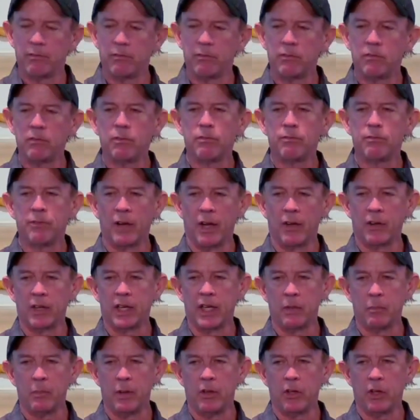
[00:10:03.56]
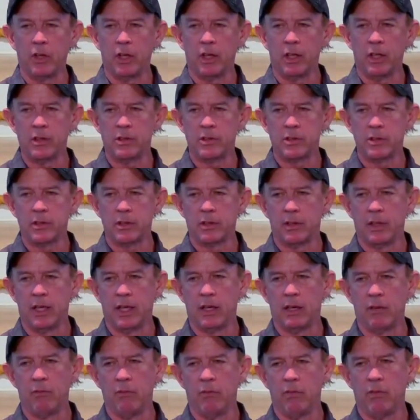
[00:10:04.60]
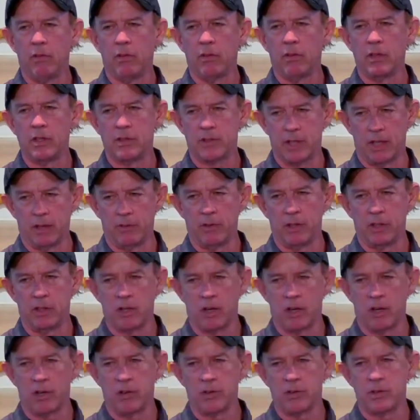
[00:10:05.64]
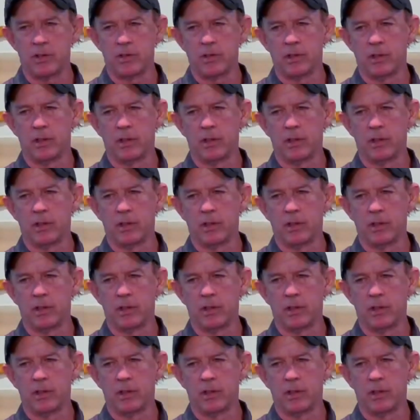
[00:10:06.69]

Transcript: Father, give me the goods. He, the son returns.